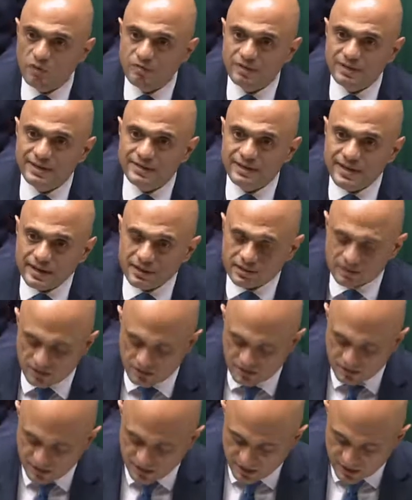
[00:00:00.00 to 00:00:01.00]
over the
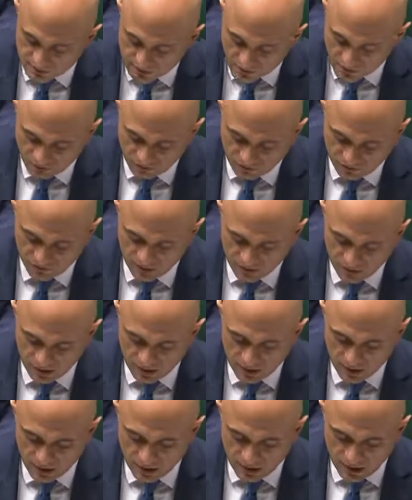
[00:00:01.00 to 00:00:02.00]
next 6 months,
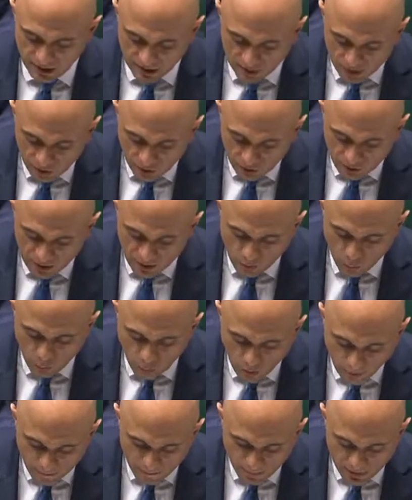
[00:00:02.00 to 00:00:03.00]
including
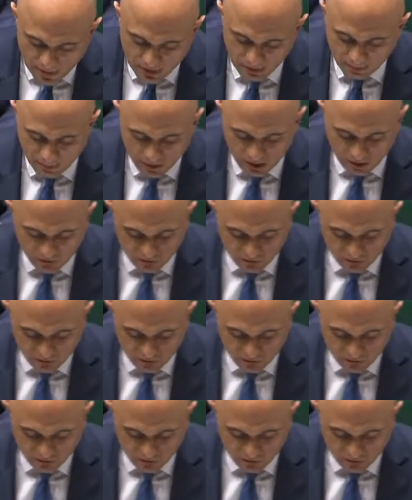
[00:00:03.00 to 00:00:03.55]
£1 billion